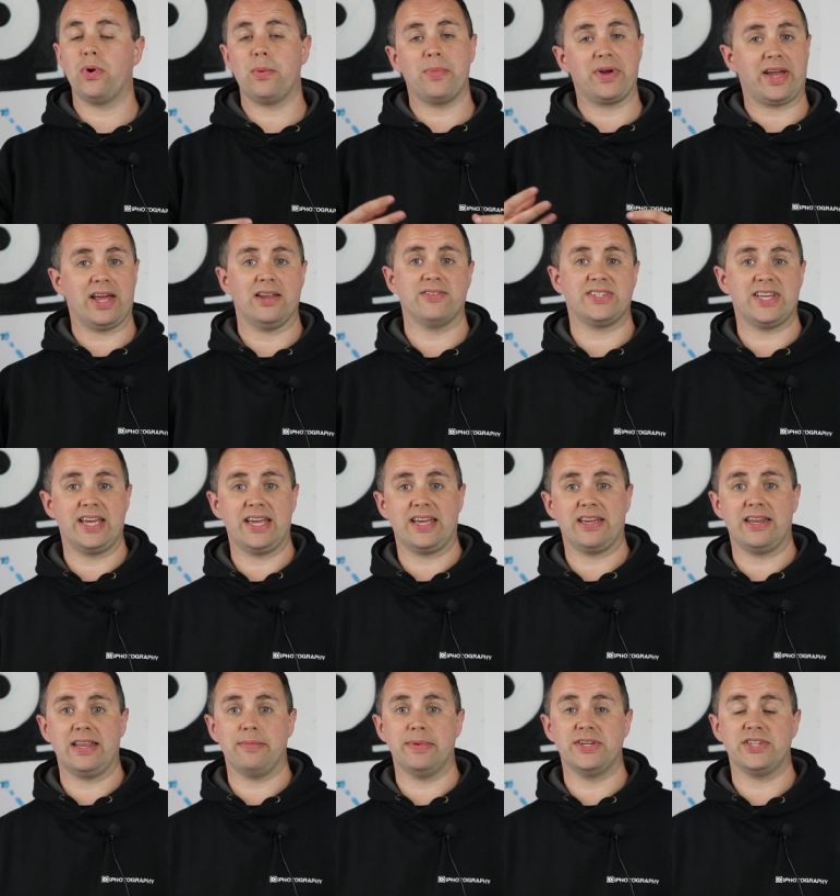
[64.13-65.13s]
when we're kind of
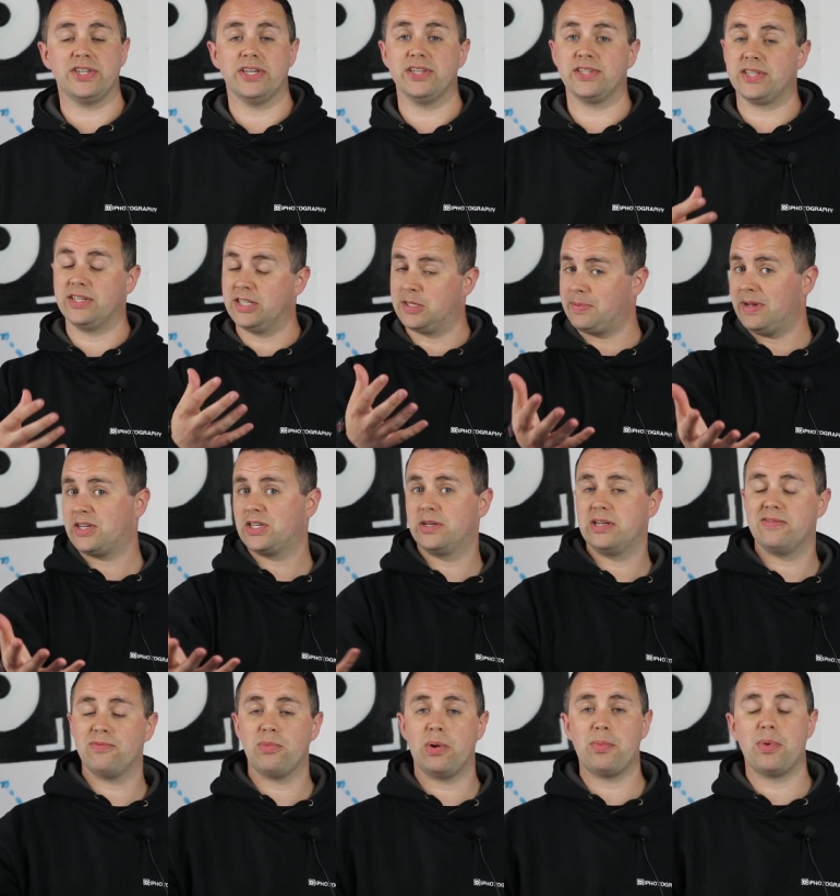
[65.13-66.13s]
taking images and
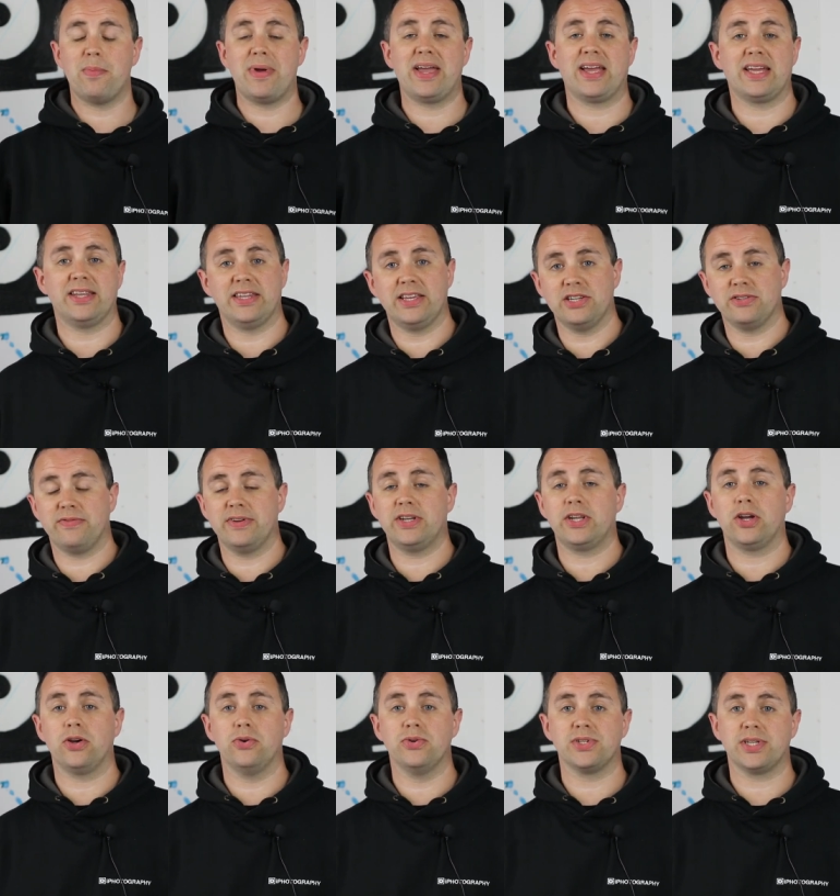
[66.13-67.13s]
especially even when we're making these
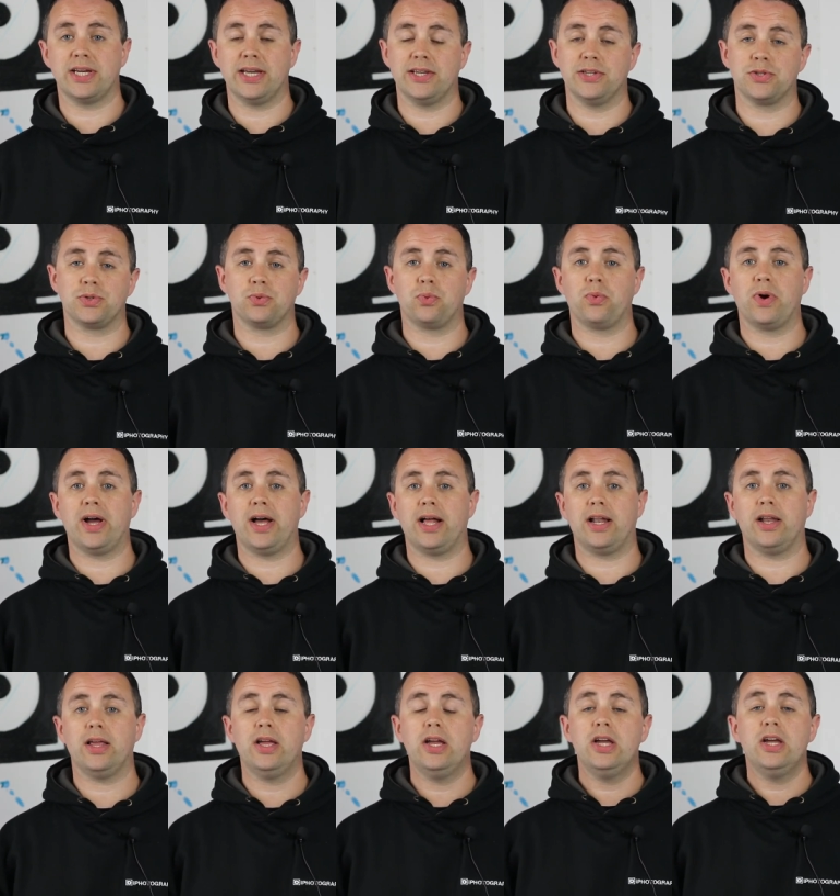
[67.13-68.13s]
videos as
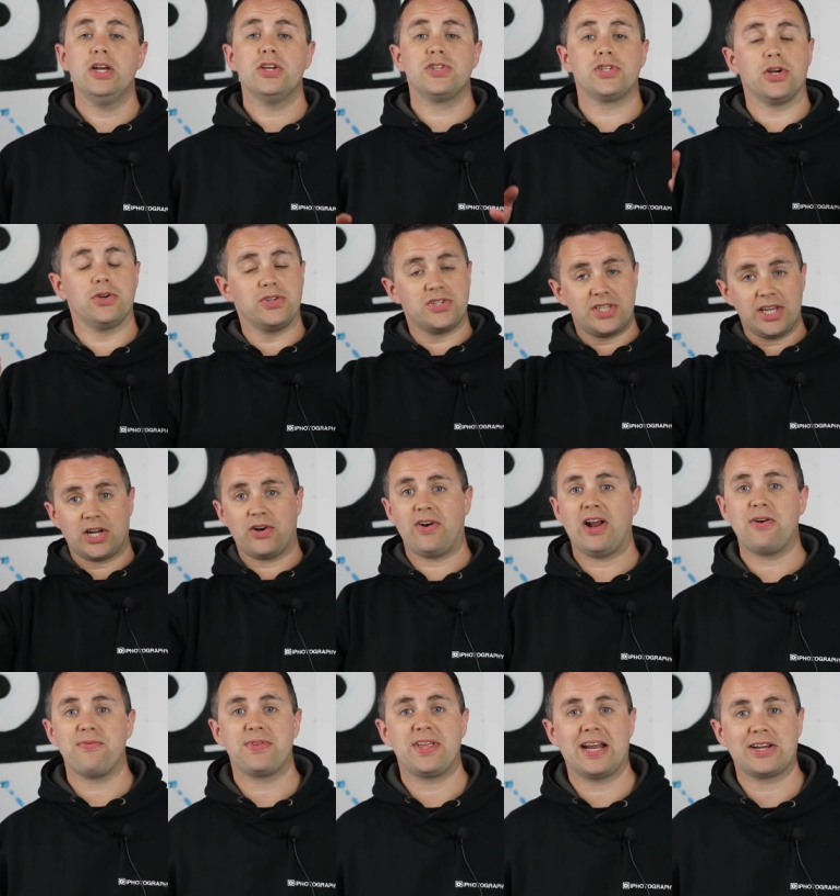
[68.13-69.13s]
well. So stick
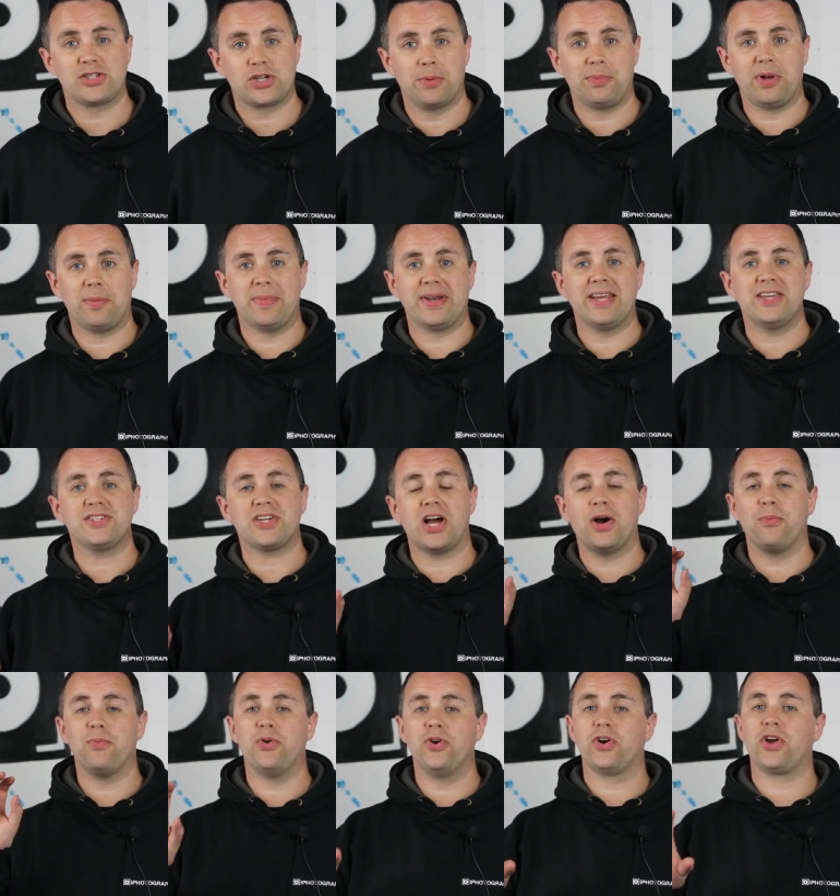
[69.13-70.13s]
around for the next couple of minutes
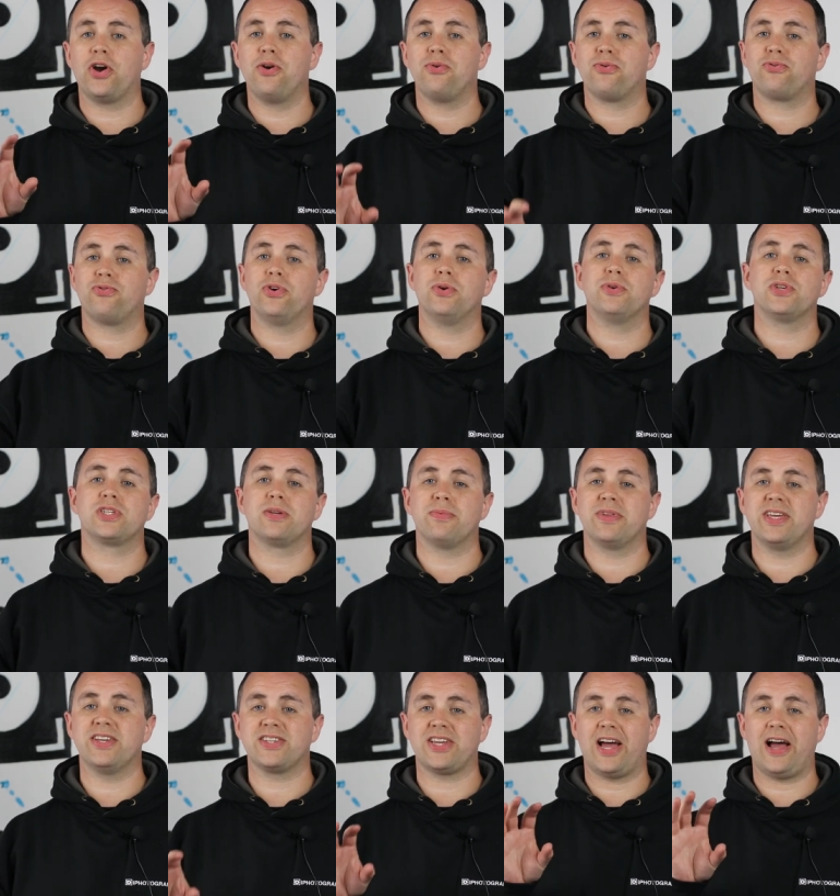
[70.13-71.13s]
and we'll go through some
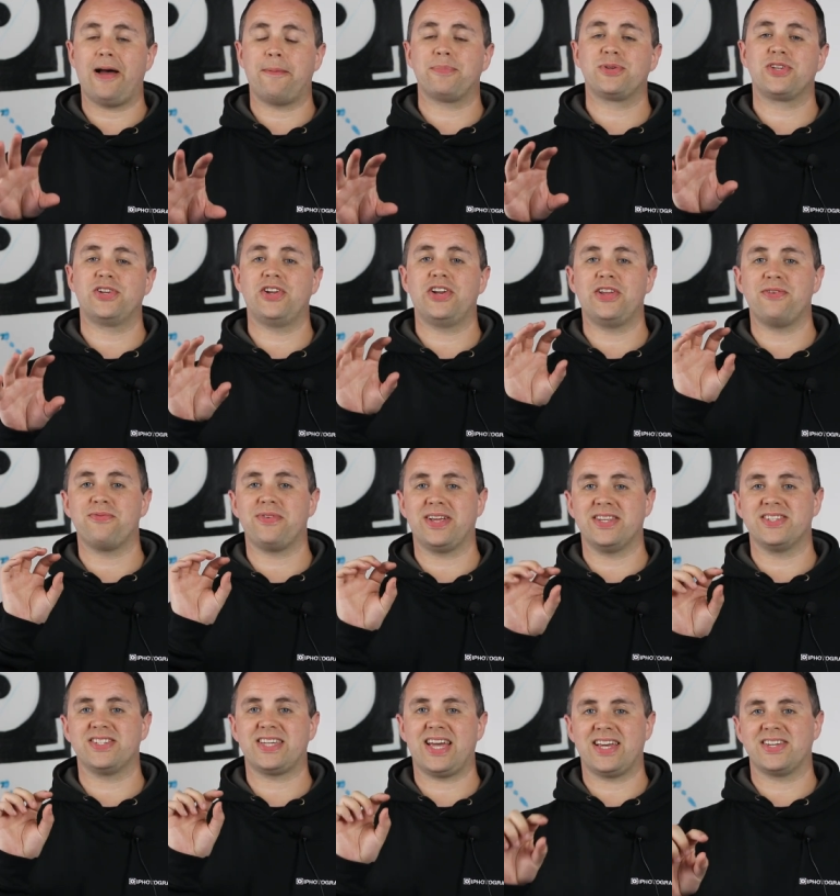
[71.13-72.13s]
of these absolutely
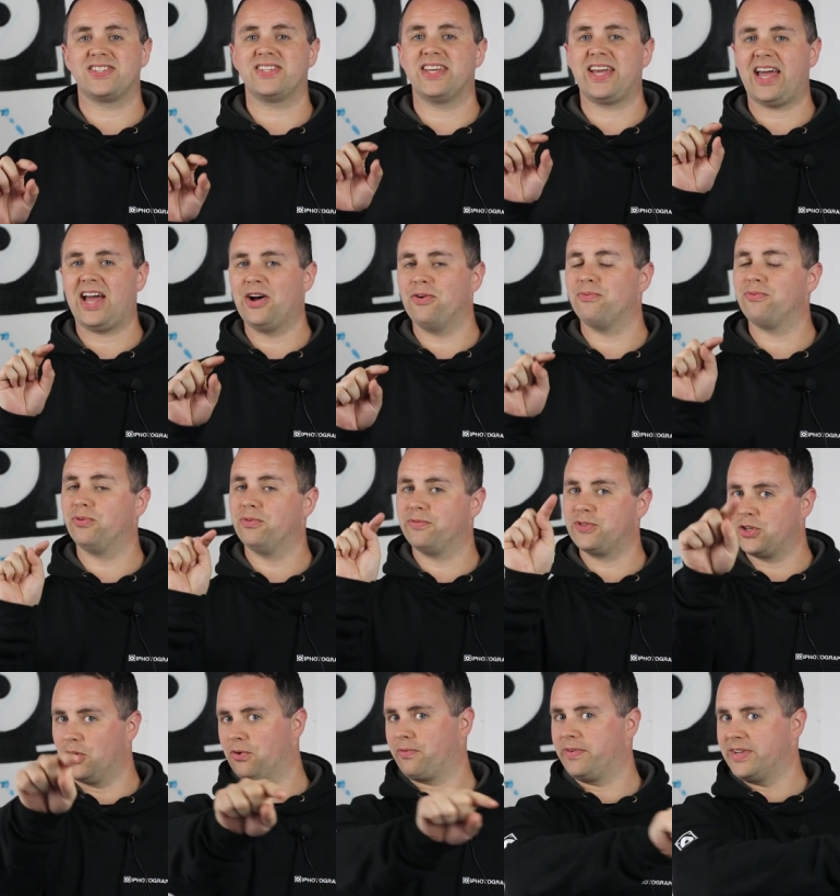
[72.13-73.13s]
fantastic helpful
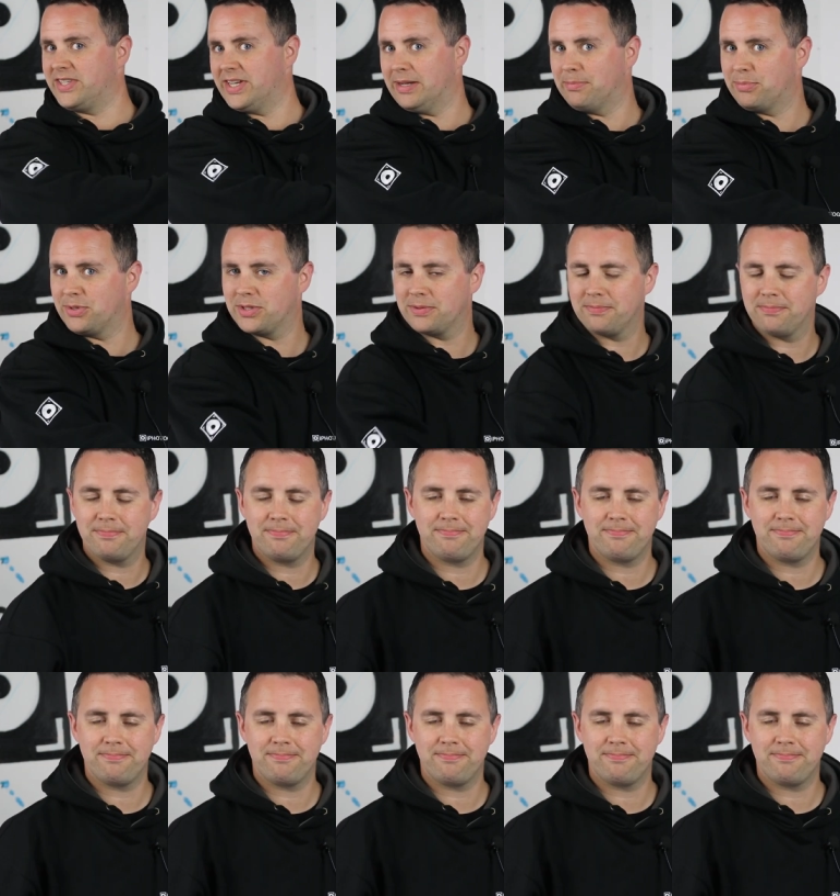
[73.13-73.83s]
photography tips.